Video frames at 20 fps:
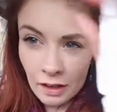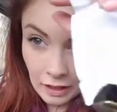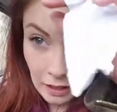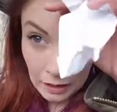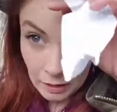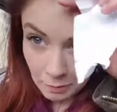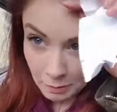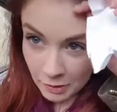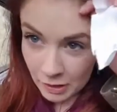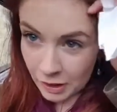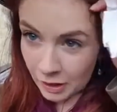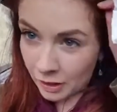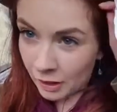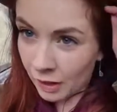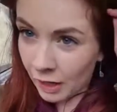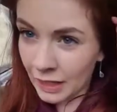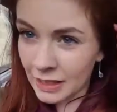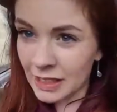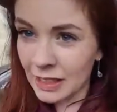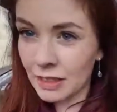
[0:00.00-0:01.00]

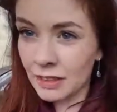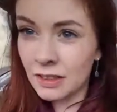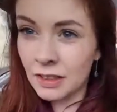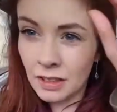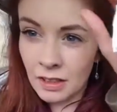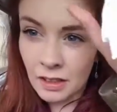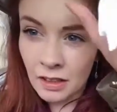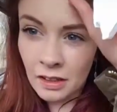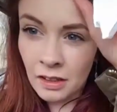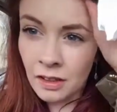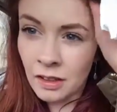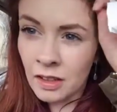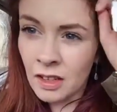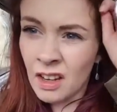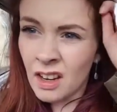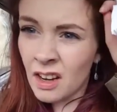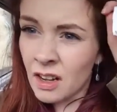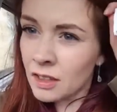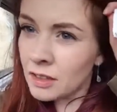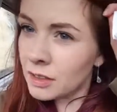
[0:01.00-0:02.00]
I did
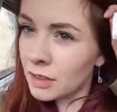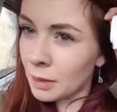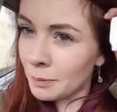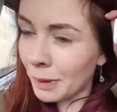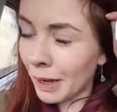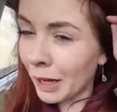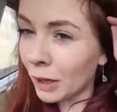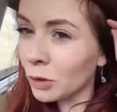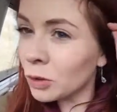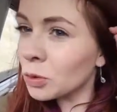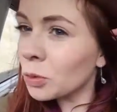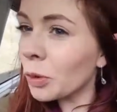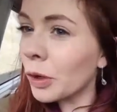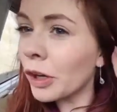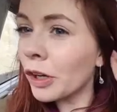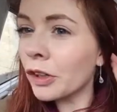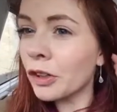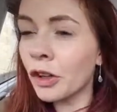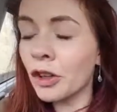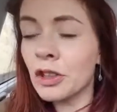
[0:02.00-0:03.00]
some
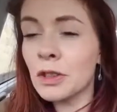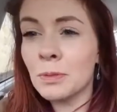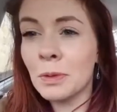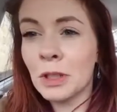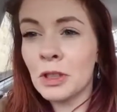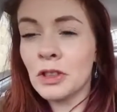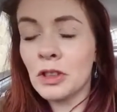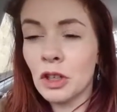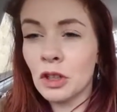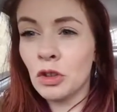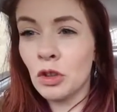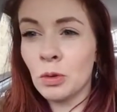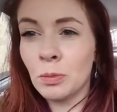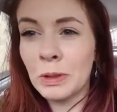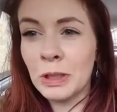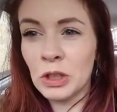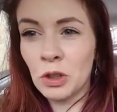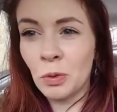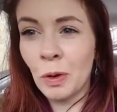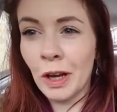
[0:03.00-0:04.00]
housework, not as much as I
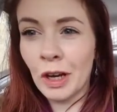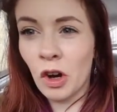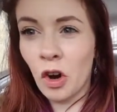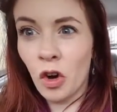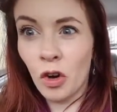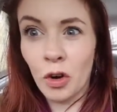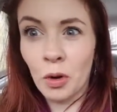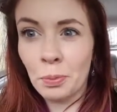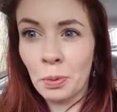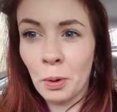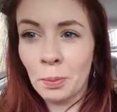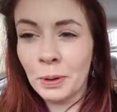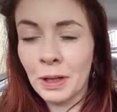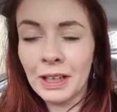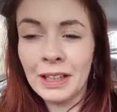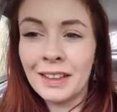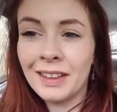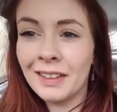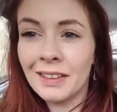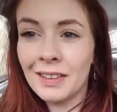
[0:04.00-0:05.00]
normally do, like on a proper
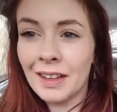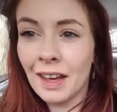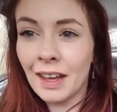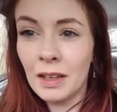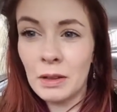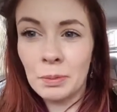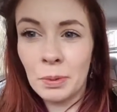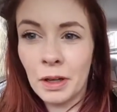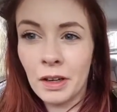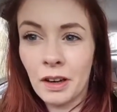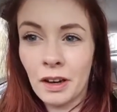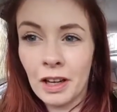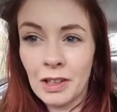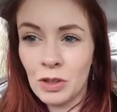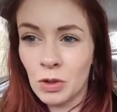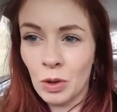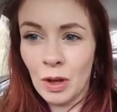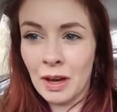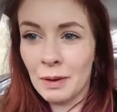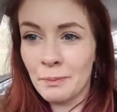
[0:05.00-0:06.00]
cleaning day, but I
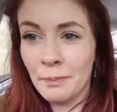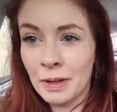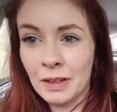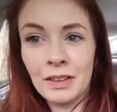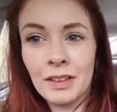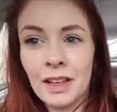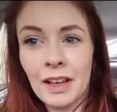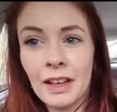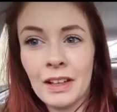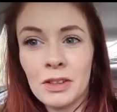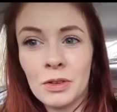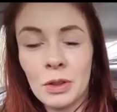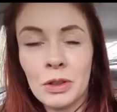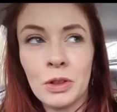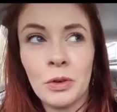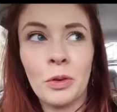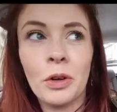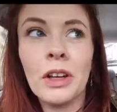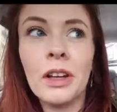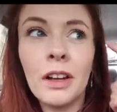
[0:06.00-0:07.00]
do that Monday, so
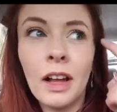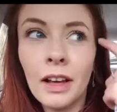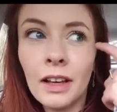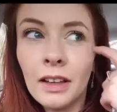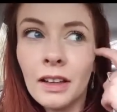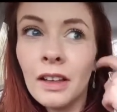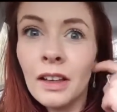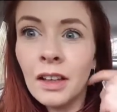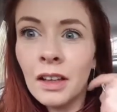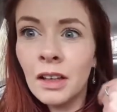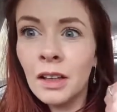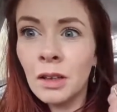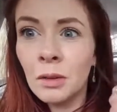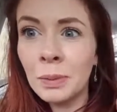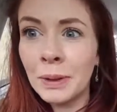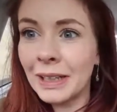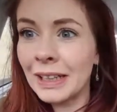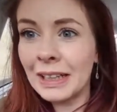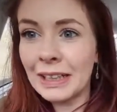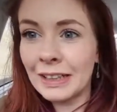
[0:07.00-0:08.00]
I don't want to like
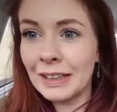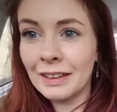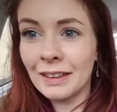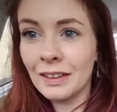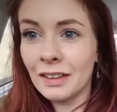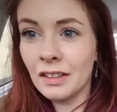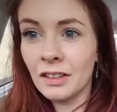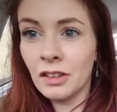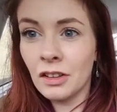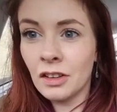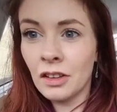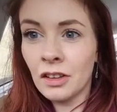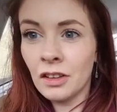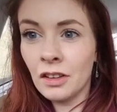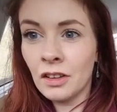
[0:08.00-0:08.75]
be cleaning